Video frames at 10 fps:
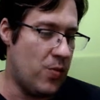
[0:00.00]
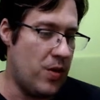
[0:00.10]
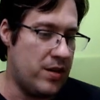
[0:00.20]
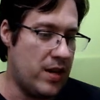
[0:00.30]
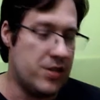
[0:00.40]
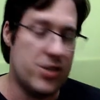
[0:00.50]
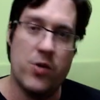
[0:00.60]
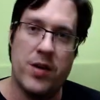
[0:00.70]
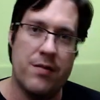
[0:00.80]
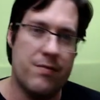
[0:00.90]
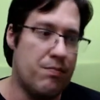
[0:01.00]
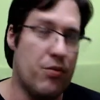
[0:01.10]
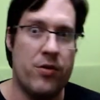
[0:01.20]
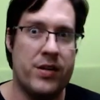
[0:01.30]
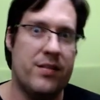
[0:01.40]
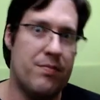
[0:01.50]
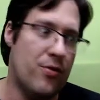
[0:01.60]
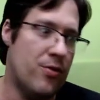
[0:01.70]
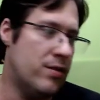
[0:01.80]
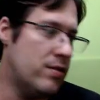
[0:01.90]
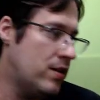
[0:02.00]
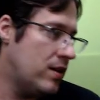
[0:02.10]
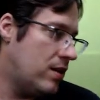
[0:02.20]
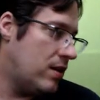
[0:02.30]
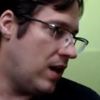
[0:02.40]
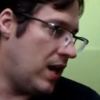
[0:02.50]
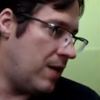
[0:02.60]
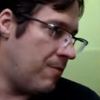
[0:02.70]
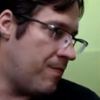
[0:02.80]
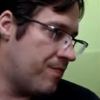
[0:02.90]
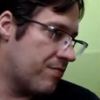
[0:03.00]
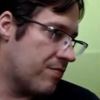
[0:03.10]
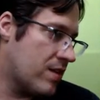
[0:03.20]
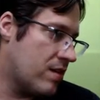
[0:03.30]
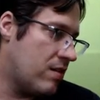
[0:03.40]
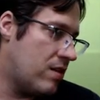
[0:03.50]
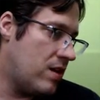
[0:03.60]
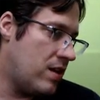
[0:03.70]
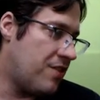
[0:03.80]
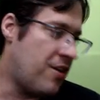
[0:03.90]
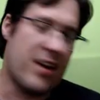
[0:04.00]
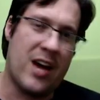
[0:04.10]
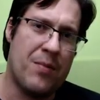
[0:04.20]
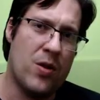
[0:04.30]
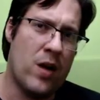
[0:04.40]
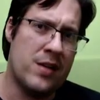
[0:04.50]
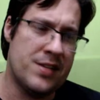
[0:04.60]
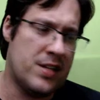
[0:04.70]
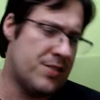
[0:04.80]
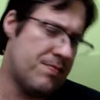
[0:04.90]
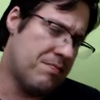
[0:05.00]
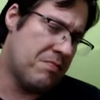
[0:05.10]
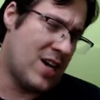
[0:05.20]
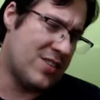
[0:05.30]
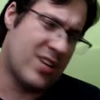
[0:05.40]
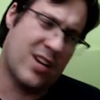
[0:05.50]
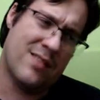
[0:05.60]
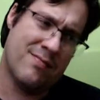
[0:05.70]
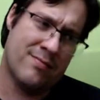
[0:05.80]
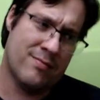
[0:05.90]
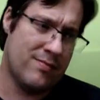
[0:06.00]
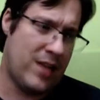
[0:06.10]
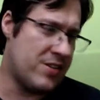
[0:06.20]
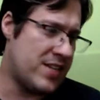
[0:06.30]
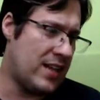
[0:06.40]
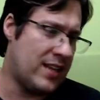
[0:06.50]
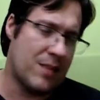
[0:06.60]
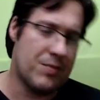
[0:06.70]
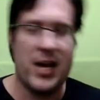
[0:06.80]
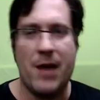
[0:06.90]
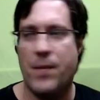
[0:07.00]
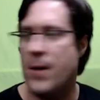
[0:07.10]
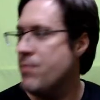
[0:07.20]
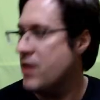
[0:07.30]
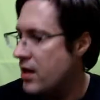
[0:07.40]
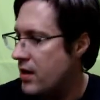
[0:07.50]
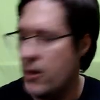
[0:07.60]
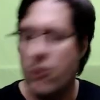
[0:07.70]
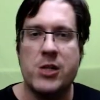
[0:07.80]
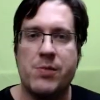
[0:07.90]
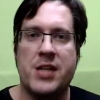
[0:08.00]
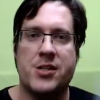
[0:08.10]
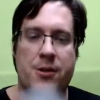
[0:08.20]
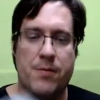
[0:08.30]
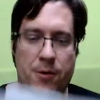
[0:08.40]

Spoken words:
intuitive. Brawn is brawn. There's only a couple of ones that you might sort of go, how is that linked up to that? But Bill explains it in the book.